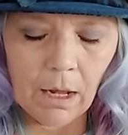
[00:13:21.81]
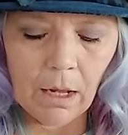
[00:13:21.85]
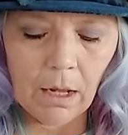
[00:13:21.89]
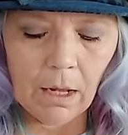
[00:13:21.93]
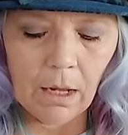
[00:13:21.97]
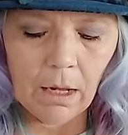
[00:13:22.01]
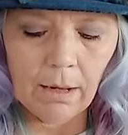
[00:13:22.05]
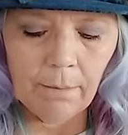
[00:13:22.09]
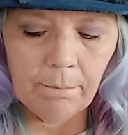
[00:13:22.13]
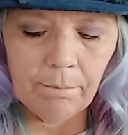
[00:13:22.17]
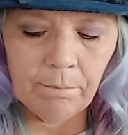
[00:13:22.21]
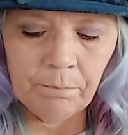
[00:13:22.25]

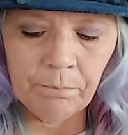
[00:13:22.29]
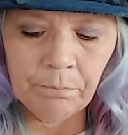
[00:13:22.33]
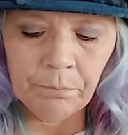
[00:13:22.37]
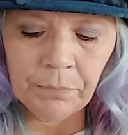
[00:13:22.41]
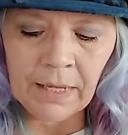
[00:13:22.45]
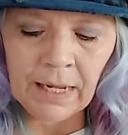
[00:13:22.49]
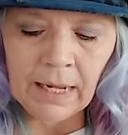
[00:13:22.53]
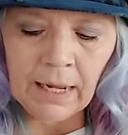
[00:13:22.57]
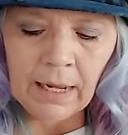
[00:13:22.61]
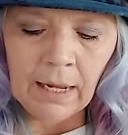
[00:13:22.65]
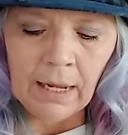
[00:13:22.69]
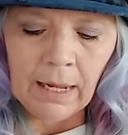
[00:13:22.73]
Um,
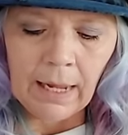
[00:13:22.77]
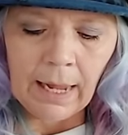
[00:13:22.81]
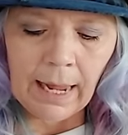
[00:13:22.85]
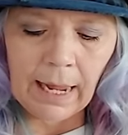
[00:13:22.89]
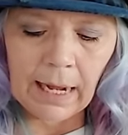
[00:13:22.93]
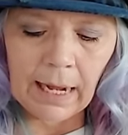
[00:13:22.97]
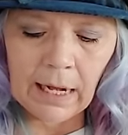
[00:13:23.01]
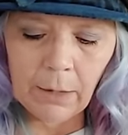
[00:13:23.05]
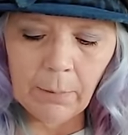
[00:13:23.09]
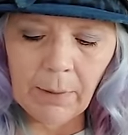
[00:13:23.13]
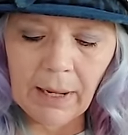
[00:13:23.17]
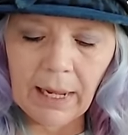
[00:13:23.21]

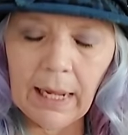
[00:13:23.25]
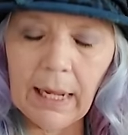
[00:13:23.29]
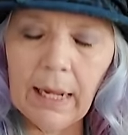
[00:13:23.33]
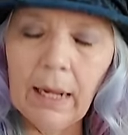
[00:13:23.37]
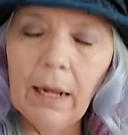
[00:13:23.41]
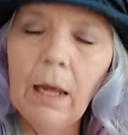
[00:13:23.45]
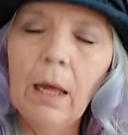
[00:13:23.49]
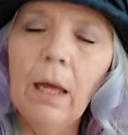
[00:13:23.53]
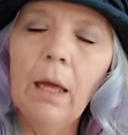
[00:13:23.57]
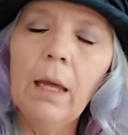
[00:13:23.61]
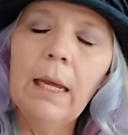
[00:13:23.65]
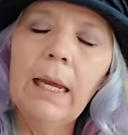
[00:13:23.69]

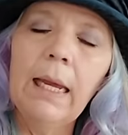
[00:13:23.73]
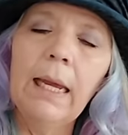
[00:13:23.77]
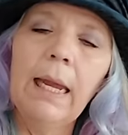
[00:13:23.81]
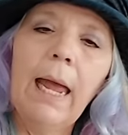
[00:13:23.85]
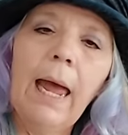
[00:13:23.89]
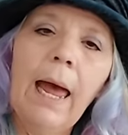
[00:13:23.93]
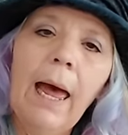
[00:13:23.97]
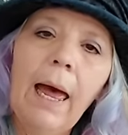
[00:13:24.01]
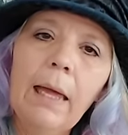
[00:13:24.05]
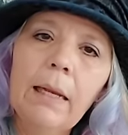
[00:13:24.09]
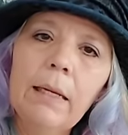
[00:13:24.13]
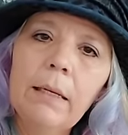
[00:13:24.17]
Anyway, he
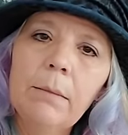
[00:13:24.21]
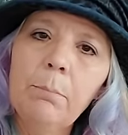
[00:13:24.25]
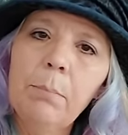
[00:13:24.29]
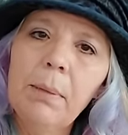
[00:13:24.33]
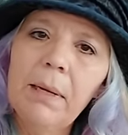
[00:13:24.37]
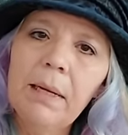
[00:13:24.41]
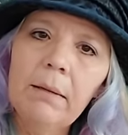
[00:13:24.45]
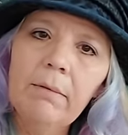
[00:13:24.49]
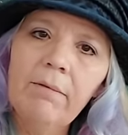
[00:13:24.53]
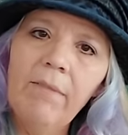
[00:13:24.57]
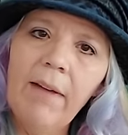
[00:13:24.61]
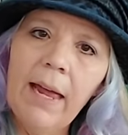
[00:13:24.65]
had
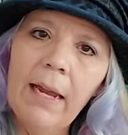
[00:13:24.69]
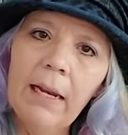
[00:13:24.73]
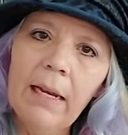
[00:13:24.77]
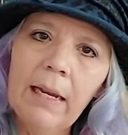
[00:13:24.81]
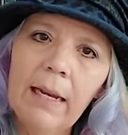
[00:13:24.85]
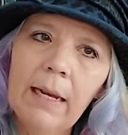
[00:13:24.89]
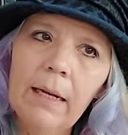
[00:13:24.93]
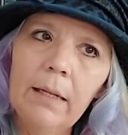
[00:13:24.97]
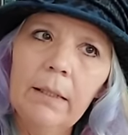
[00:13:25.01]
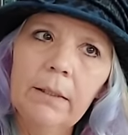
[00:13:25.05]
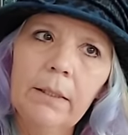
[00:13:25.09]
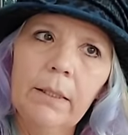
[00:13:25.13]
Bill Van
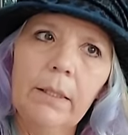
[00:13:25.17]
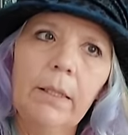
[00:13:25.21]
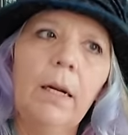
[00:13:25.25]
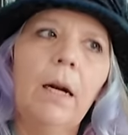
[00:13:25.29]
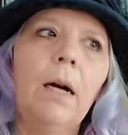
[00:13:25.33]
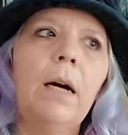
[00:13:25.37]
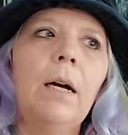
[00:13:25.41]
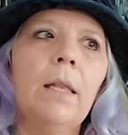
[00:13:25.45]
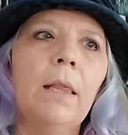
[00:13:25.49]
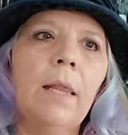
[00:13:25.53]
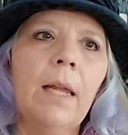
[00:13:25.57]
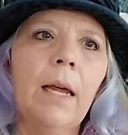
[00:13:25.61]
Gilder
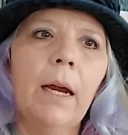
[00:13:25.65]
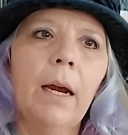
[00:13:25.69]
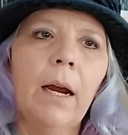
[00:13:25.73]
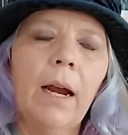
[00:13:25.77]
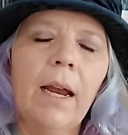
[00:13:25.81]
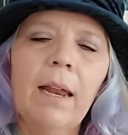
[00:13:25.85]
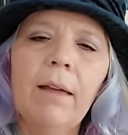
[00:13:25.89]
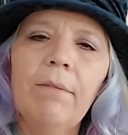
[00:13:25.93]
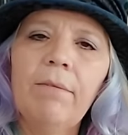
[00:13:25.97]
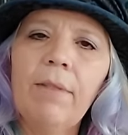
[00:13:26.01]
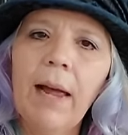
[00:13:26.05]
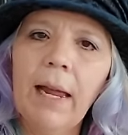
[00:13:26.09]
on there,
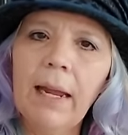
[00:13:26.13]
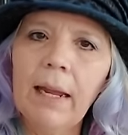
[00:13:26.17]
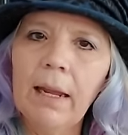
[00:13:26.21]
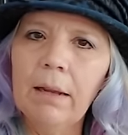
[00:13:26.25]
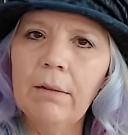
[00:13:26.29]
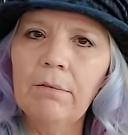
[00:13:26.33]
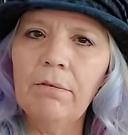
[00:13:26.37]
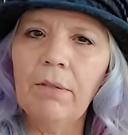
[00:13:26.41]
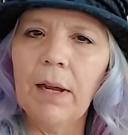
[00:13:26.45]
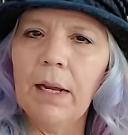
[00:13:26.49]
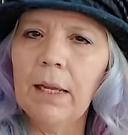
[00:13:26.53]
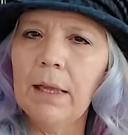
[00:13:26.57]
and if I
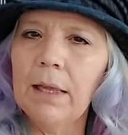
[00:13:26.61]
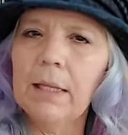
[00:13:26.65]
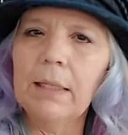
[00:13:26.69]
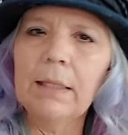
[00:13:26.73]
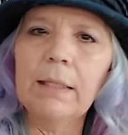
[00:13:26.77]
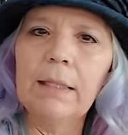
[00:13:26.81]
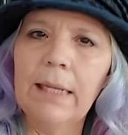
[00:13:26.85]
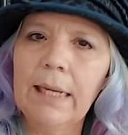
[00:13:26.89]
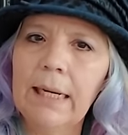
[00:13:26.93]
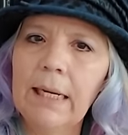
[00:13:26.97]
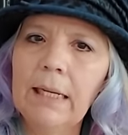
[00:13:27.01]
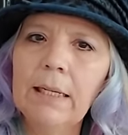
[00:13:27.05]
can find the
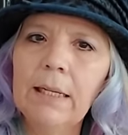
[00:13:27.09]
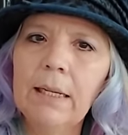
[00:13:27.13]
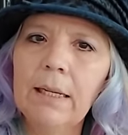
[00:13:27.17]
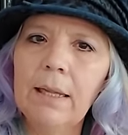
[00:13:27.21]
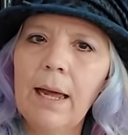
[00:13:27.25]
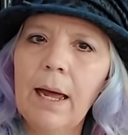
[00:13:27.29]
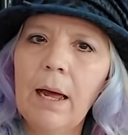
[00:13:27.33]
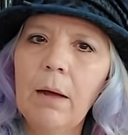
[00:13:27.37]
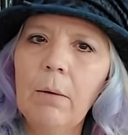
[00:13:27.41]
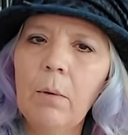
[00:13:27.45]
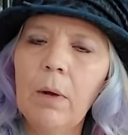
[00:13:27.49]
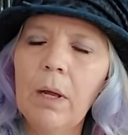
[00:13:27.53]
link to
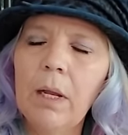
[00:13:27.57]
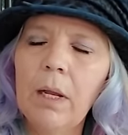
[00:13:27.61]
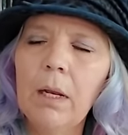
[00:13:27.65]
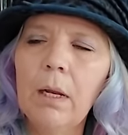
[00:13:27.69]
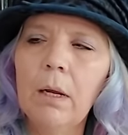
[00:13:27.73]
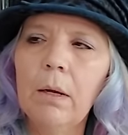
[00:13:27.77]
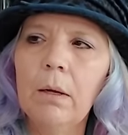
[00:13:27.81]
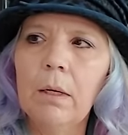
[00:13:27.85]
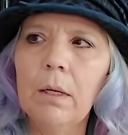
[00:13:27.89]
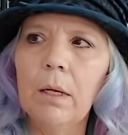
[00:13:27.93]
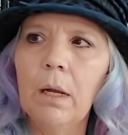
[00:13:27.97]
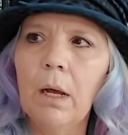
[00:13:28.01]
that one,
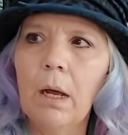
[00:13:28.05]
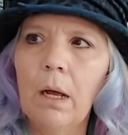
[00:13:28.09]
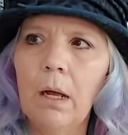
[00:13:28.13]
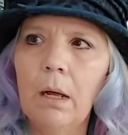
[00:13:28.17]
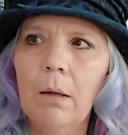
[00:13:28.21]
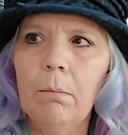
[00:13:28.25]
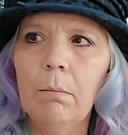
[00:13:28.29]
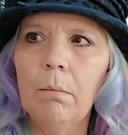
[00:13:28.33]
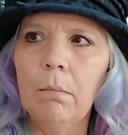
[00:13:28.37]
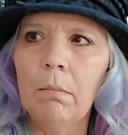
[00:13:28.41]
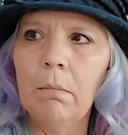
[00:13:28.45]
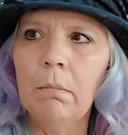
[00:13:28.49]
it,
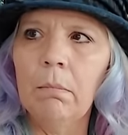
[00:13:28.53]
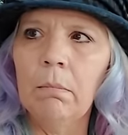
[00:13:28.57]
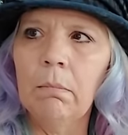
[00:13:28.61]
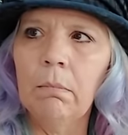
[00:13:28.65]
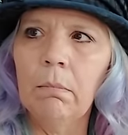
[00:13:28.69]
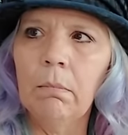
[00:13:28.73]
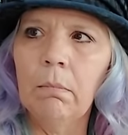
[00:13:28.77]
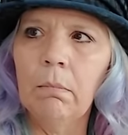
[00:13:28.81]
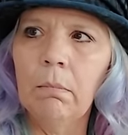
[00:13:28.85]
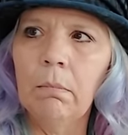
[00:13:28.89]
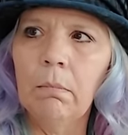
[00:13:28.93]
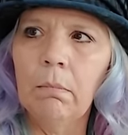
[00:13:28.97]
um,
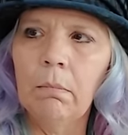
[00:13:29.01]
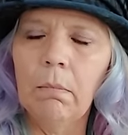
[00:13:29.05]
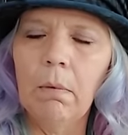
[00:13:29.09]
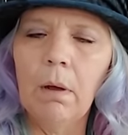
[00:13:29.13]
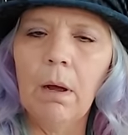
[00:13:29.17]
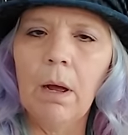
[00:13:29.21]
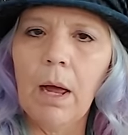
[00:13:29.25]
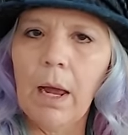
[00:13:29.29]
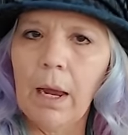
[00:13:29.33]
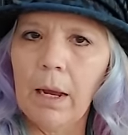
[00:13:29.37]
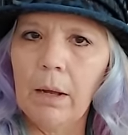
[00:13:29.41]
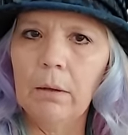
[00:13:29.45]

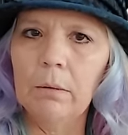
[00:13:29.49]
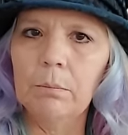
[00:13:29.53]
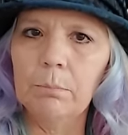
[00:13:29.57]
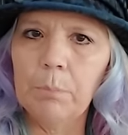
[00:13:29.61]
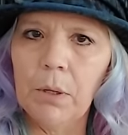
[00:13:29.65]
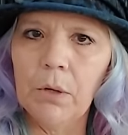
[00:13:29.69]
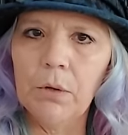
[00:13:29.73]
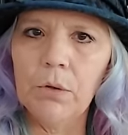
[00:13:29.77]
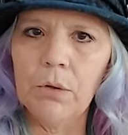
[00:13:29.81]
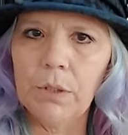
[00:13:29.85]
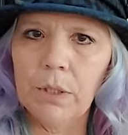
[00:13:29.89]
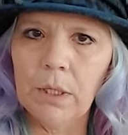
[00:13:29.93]
I'll
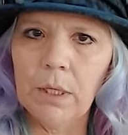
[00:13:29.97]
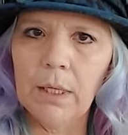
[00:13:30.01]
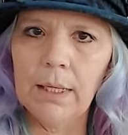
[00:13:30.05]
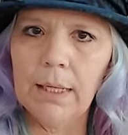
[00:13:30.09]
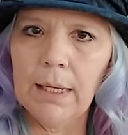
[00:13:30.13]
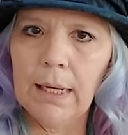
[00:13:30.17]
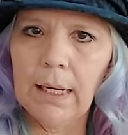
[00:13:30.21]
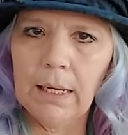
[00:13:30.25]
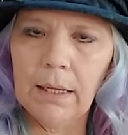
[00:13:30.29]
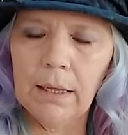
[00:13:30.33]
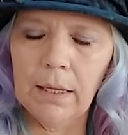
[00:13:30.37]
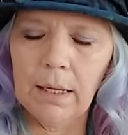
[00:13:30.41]
post
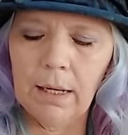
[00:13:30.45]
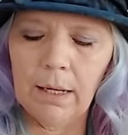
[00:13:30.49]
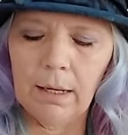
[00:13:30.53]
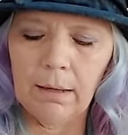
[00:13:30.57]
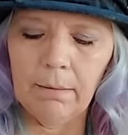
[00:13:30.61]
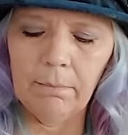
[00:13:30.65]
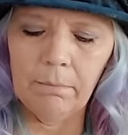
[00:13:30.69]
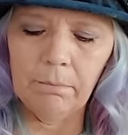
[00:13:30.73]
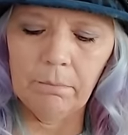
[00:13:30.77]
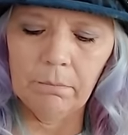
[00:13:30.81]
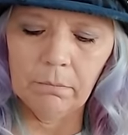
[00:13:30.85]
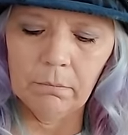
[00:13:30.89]
it in
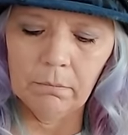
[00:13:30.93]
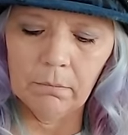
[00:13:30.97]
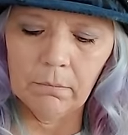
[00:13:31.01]
the